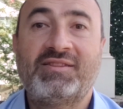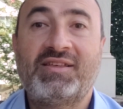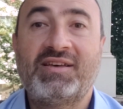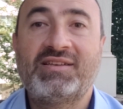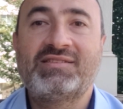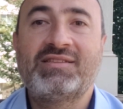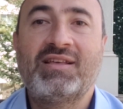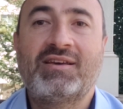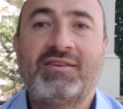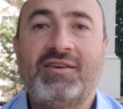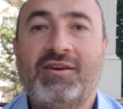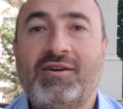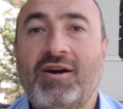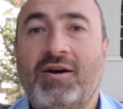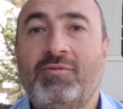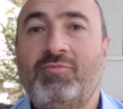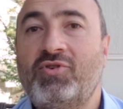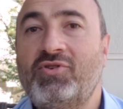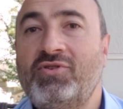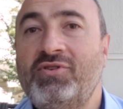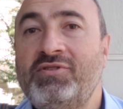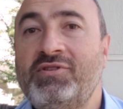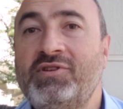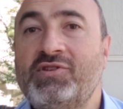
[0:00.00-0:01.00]
Tesla Giga
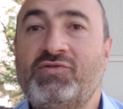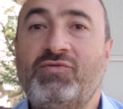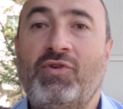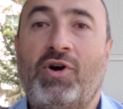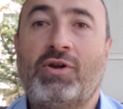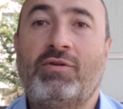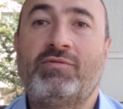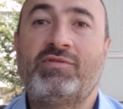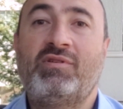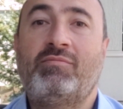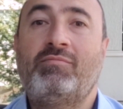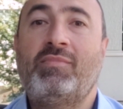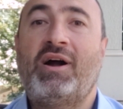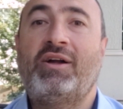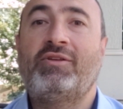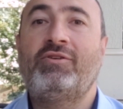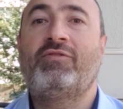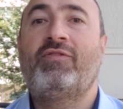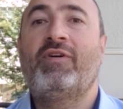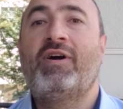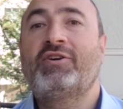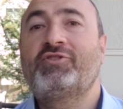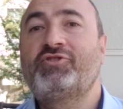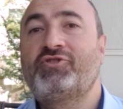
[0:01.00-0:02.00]
Berlin is one of the
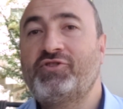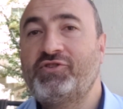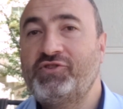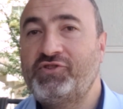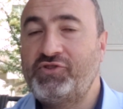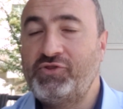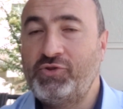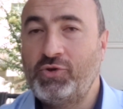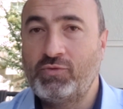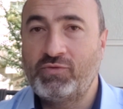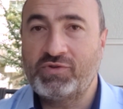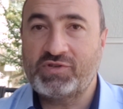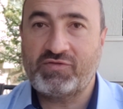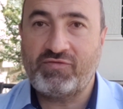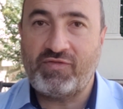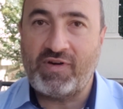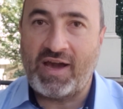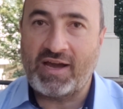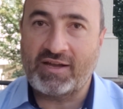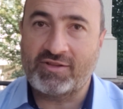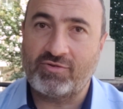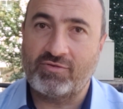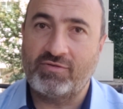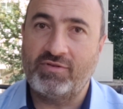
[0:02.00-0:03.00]
manufacturer's newest
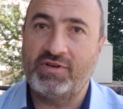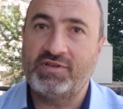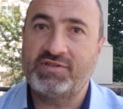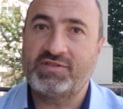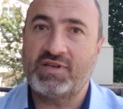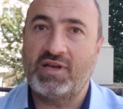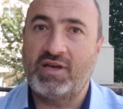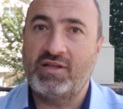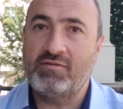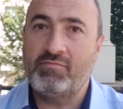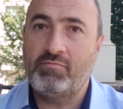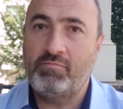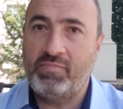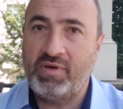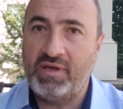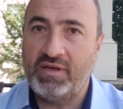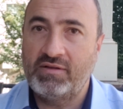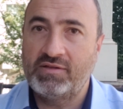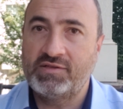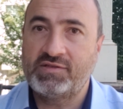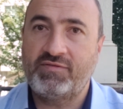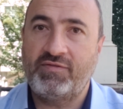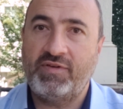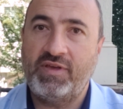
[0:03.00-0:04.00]
factories and
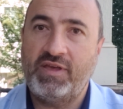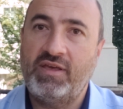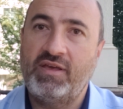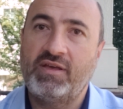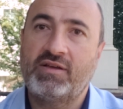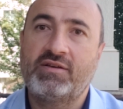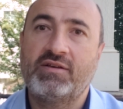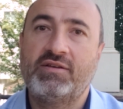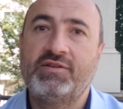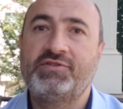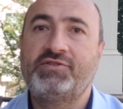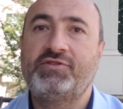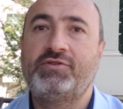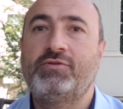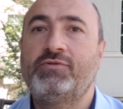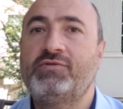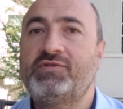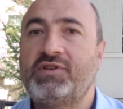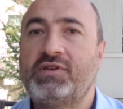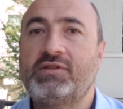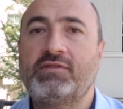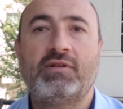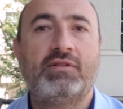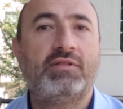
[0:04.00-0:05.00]
builds vehicles
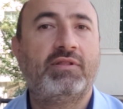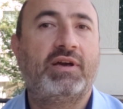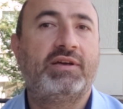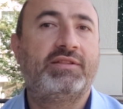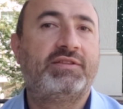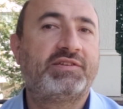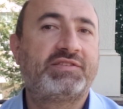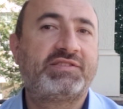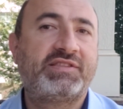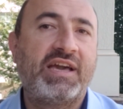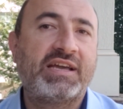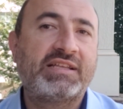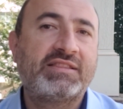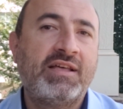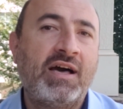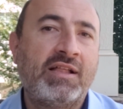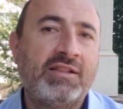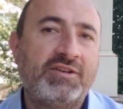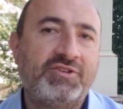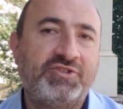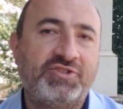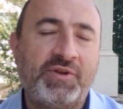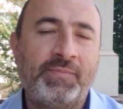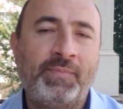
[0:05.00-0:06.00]
using the latest
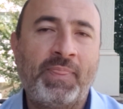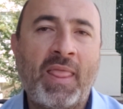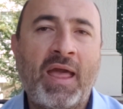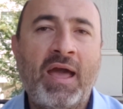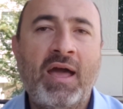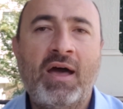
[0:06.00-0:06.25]
technology.